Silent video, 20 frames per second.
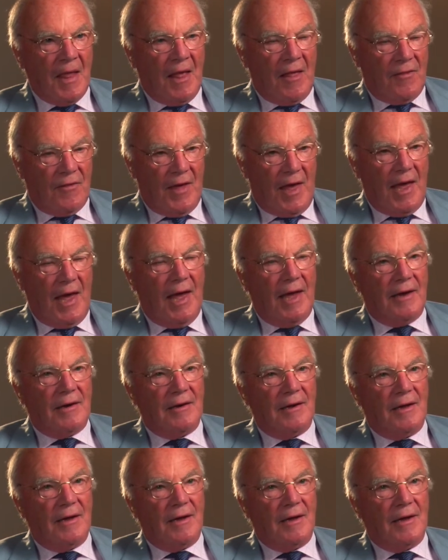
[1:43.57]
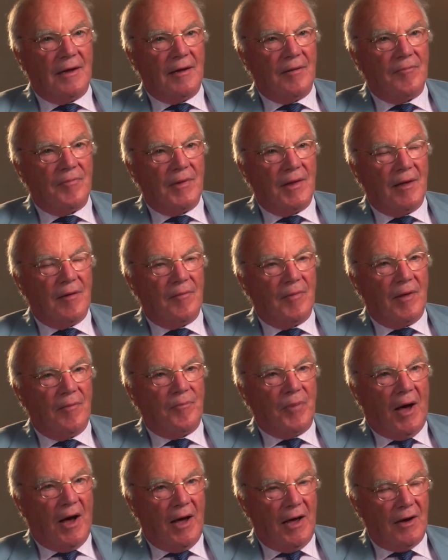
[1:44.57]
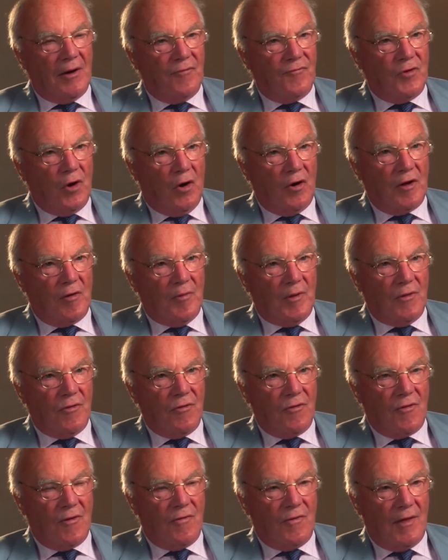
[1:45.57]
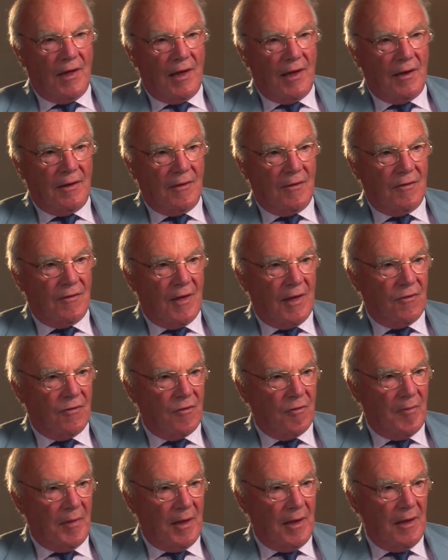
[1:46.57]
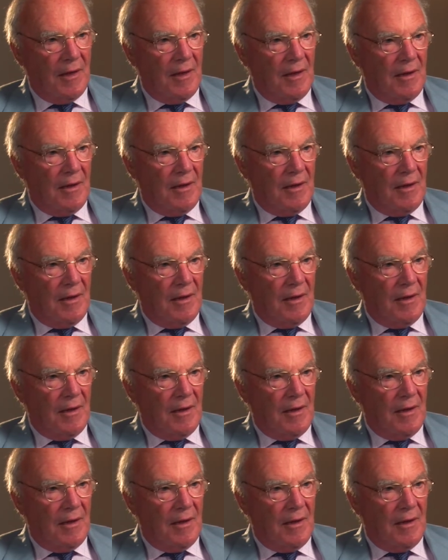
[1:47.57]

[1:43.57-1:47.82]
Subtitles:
they had a pile of documents, and they said to me,